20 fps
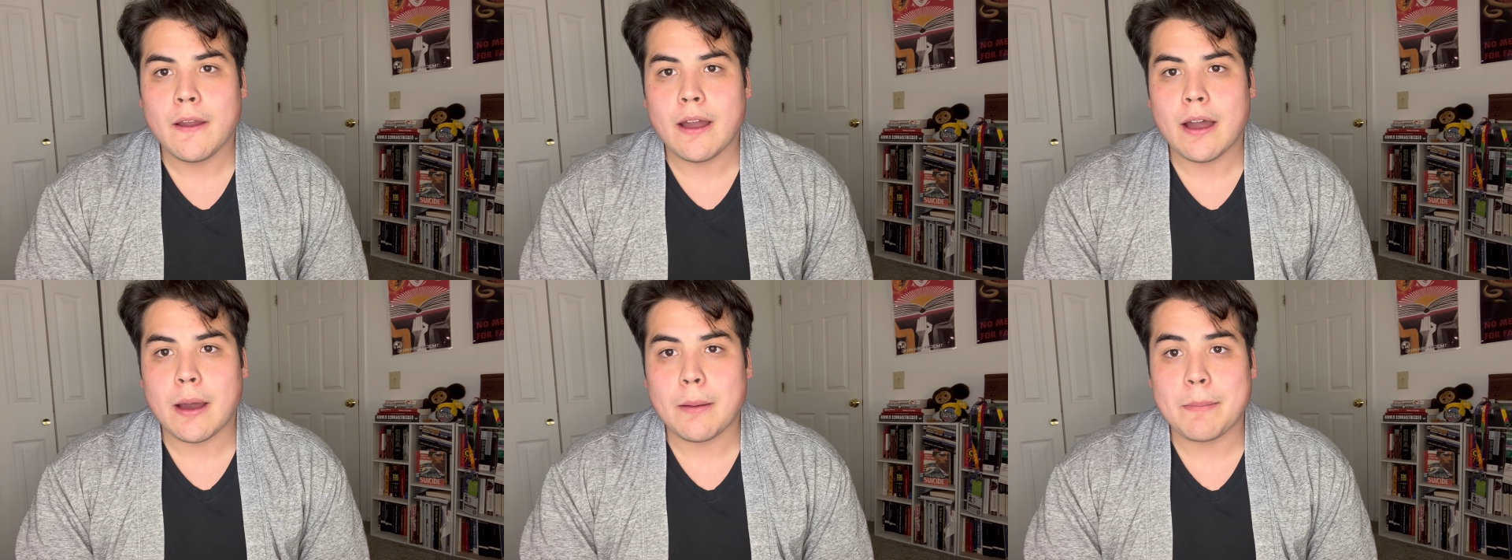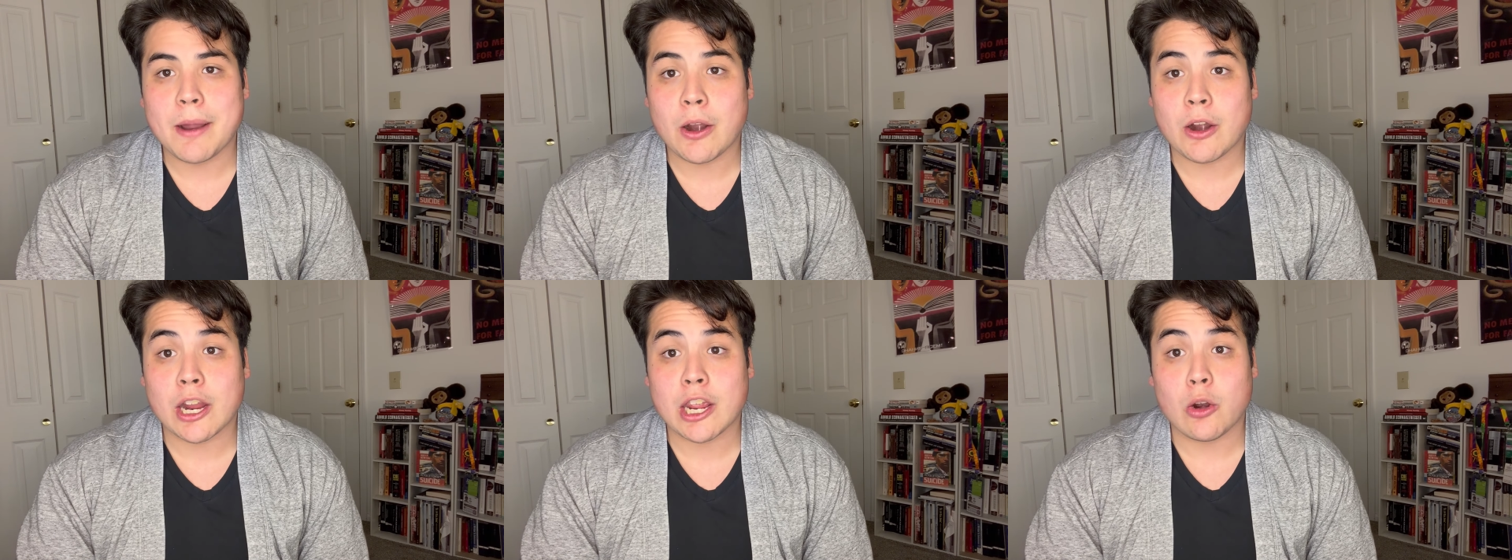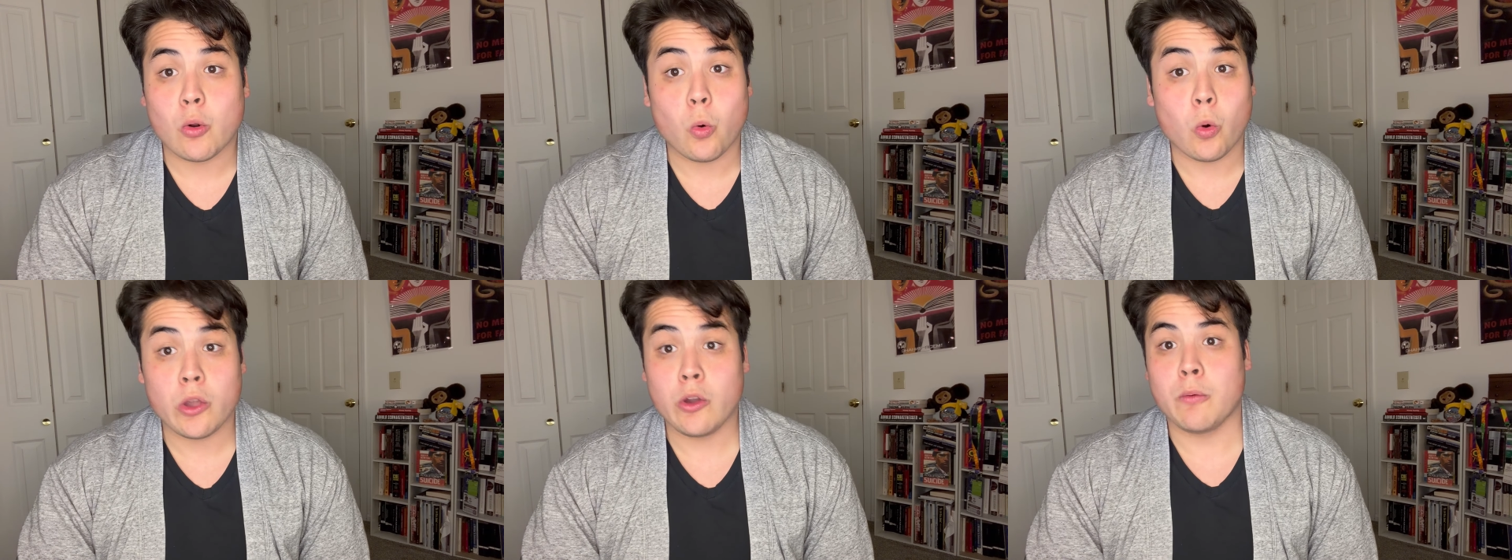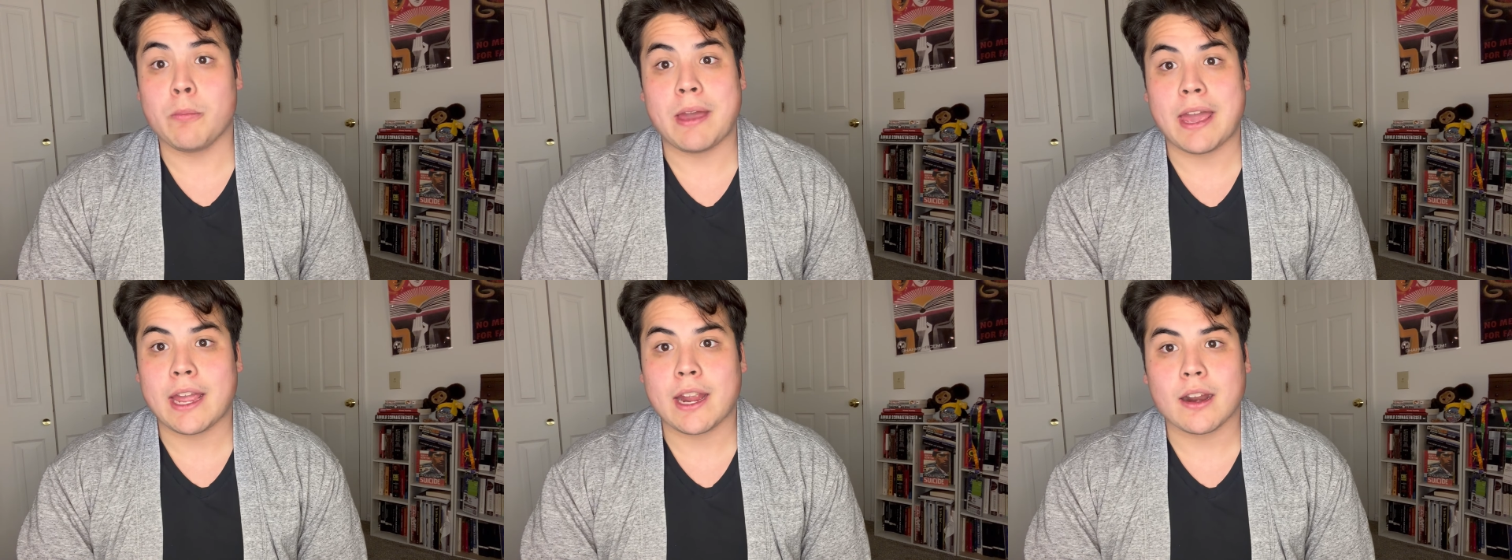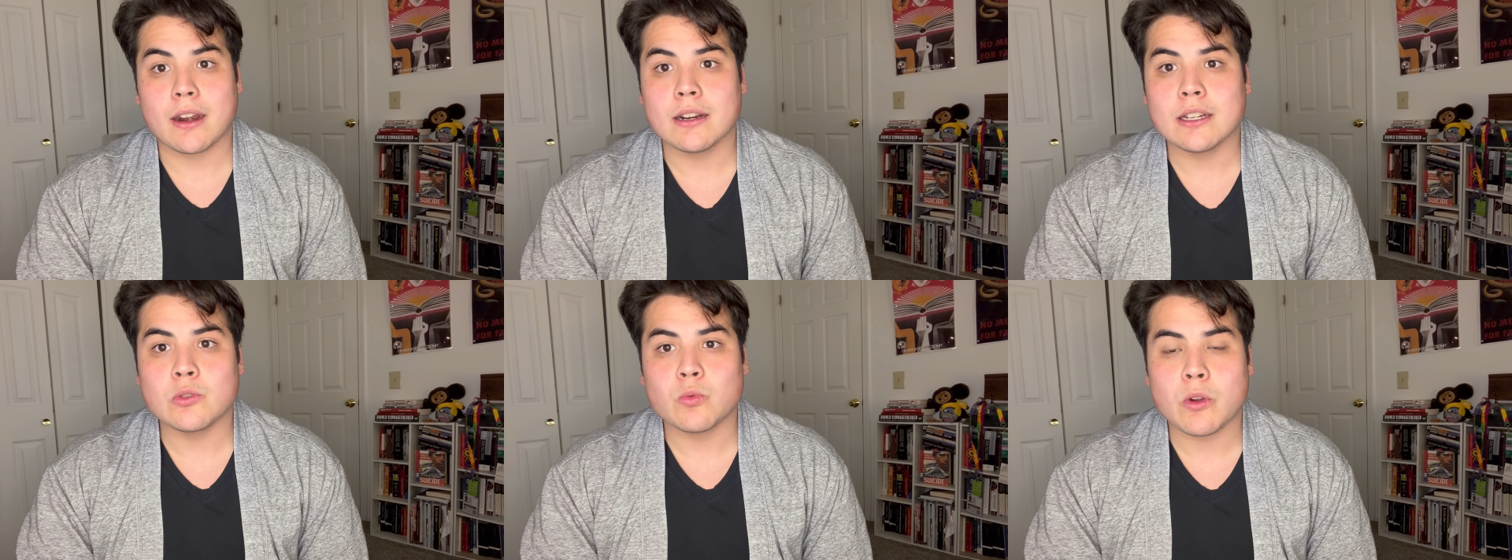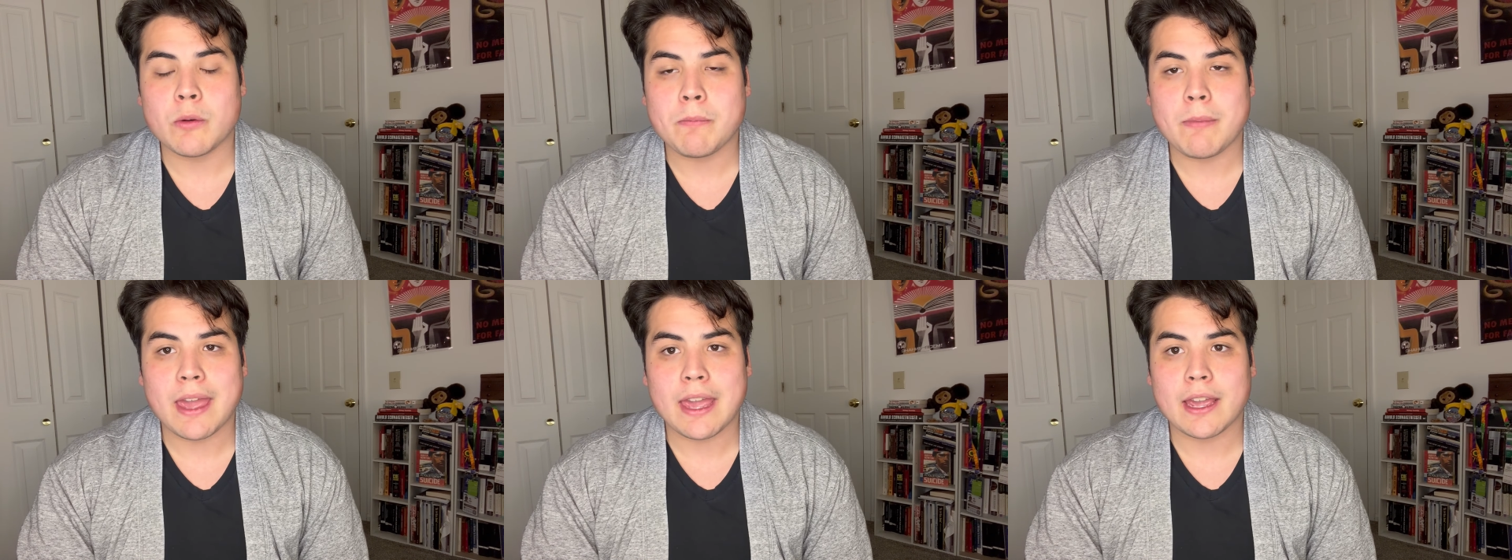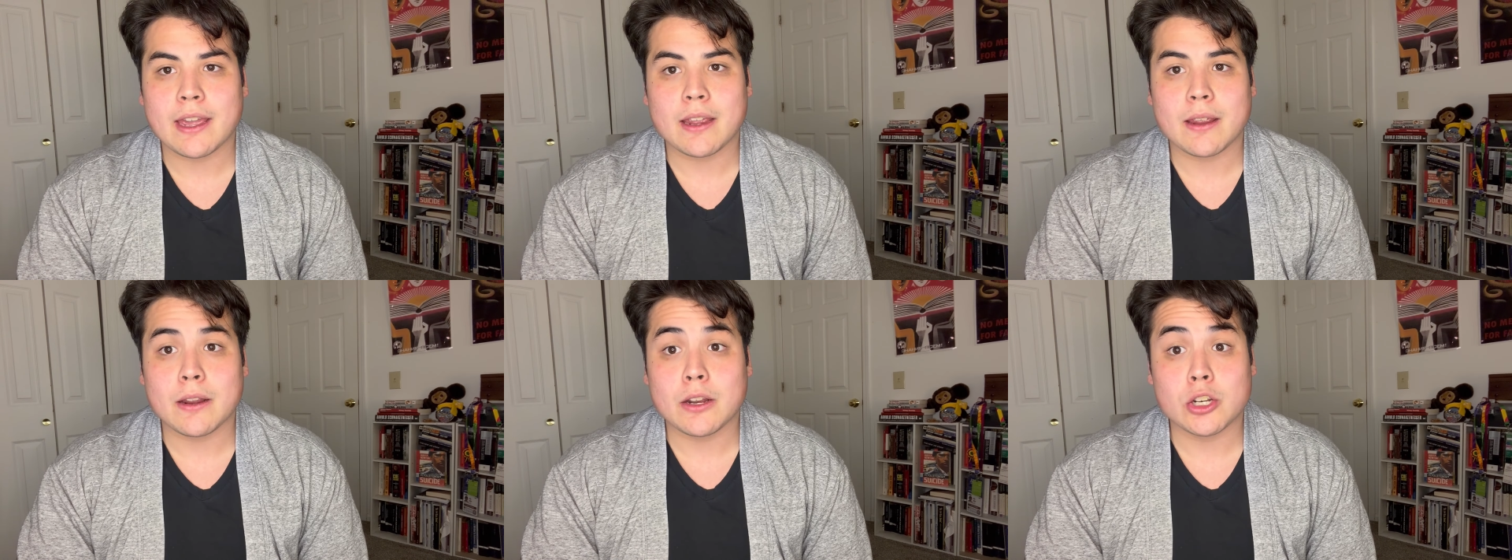American oil bankers would
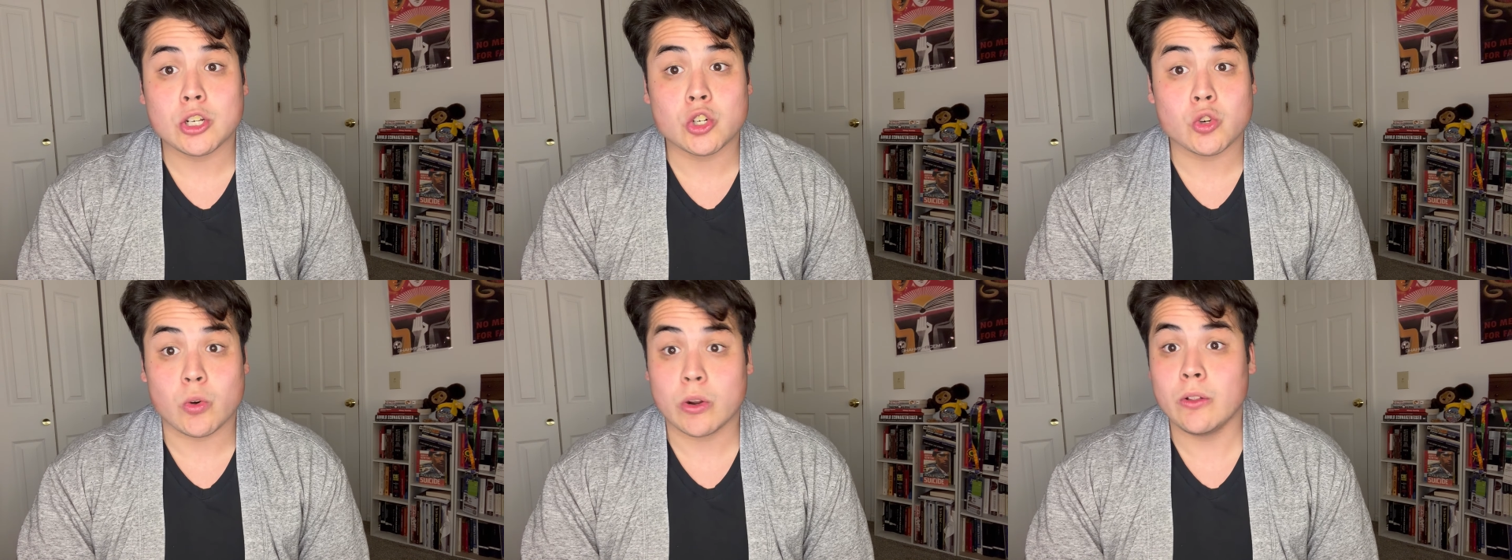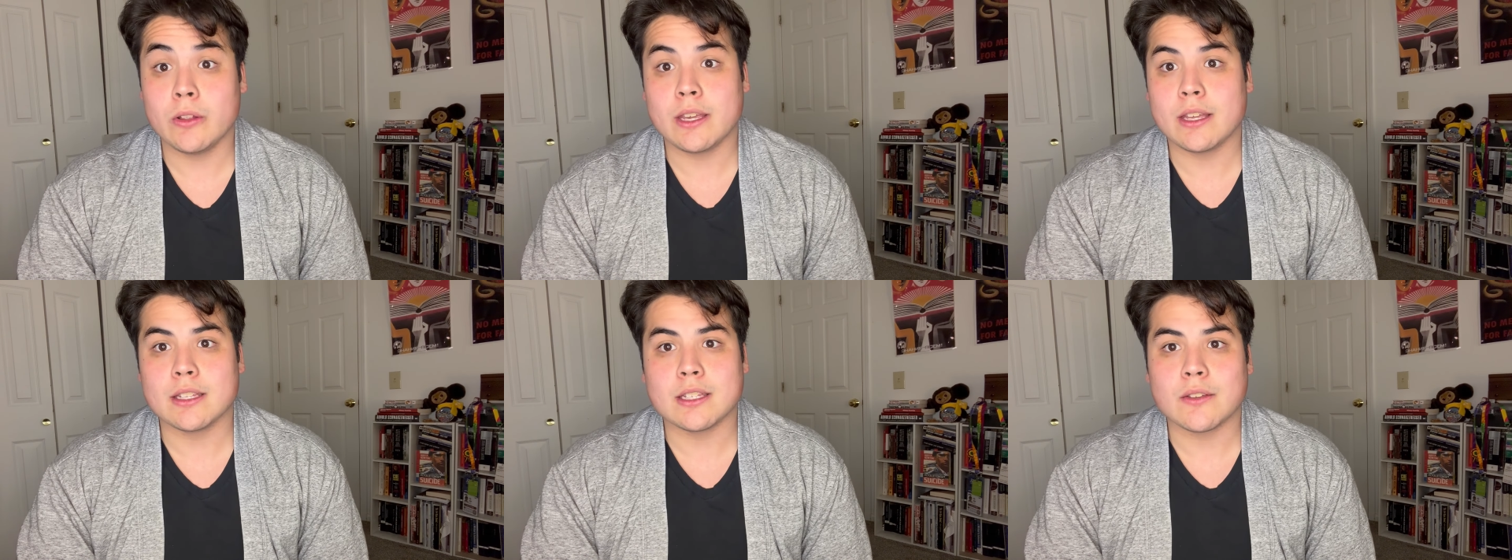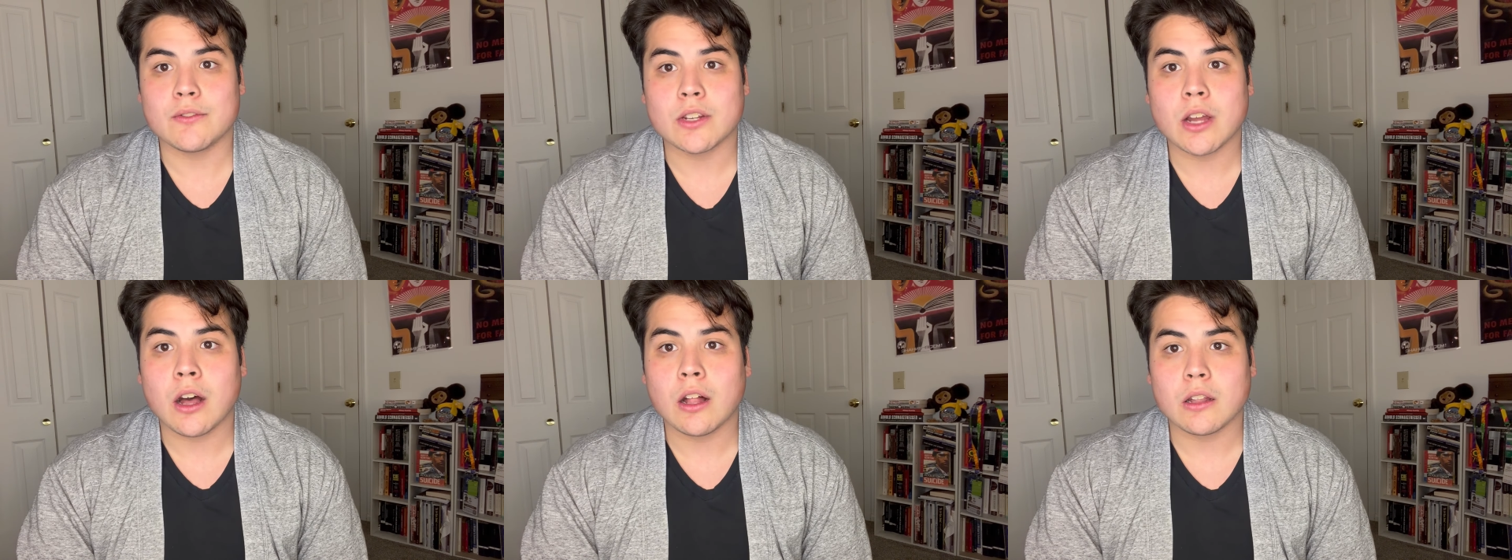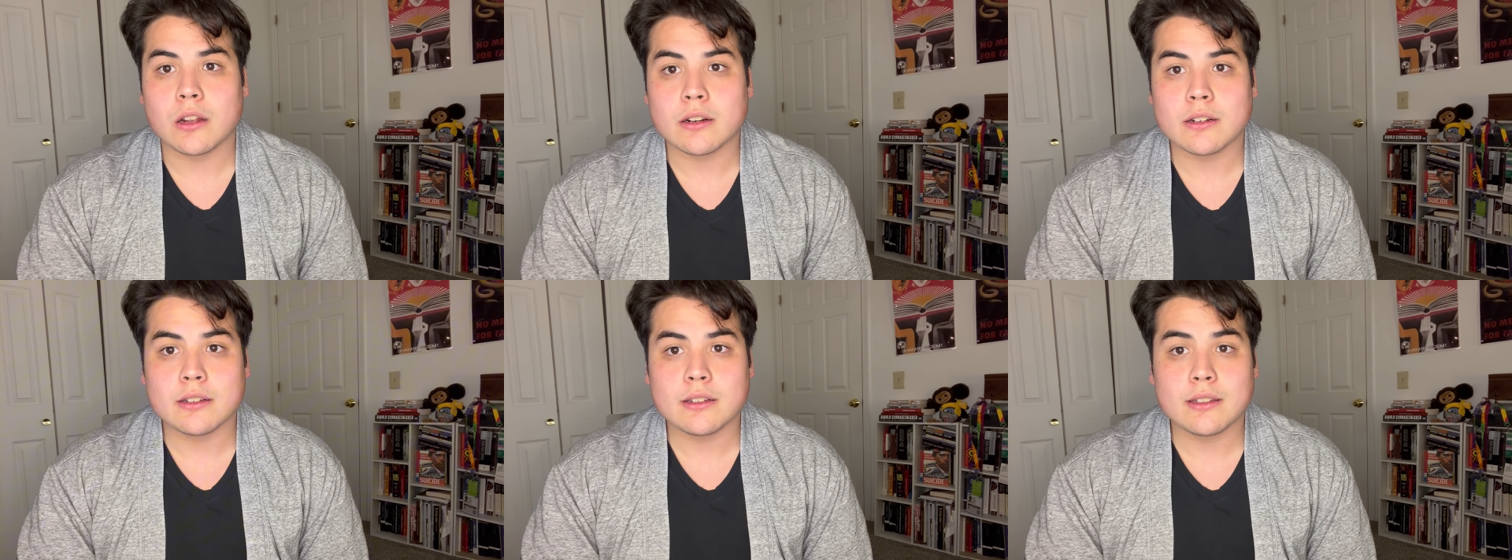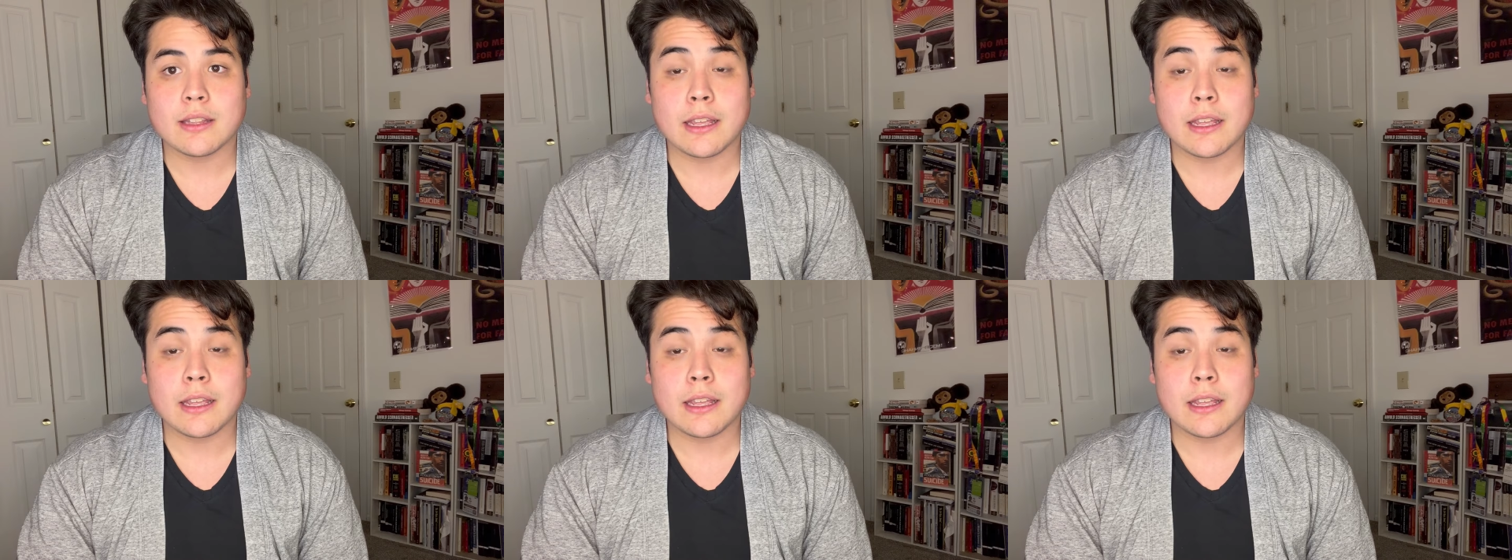make trillions of dollars.